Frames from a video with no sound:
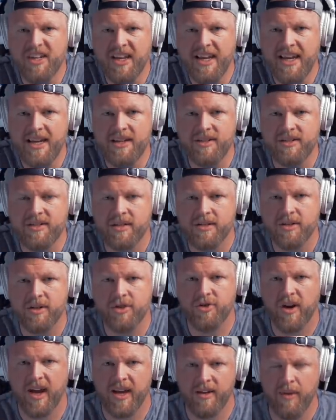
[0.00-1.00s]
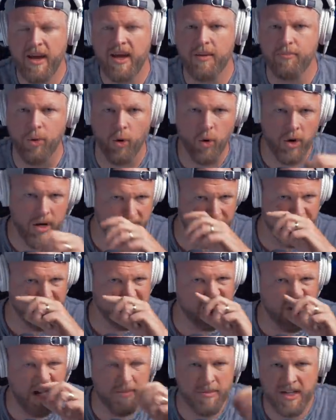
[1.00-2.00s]
sneeze to try and make a point.
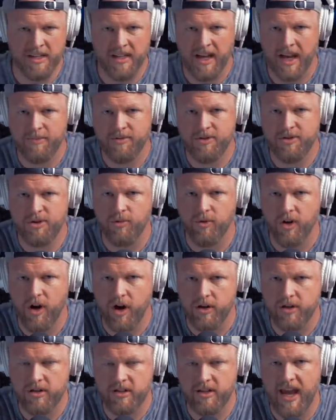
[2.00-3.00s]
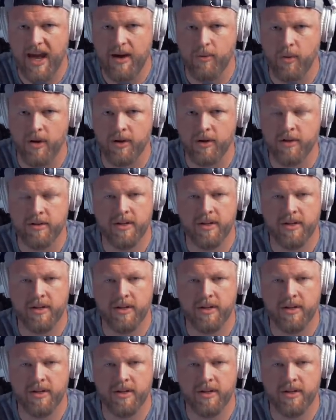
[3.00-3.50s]
Russell, how many times did you rehearse that one?